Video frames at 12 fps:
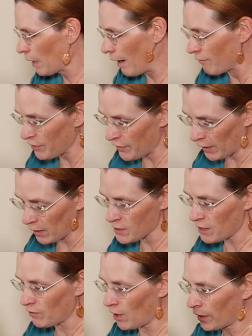everything else
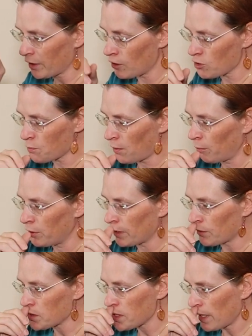I've got here is probably
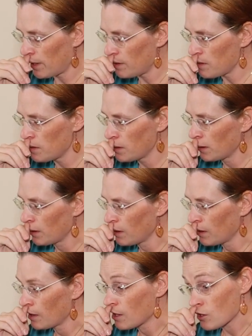another 10.
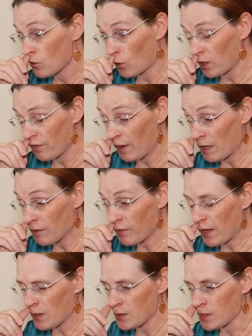It's
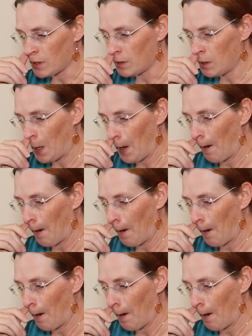45,000.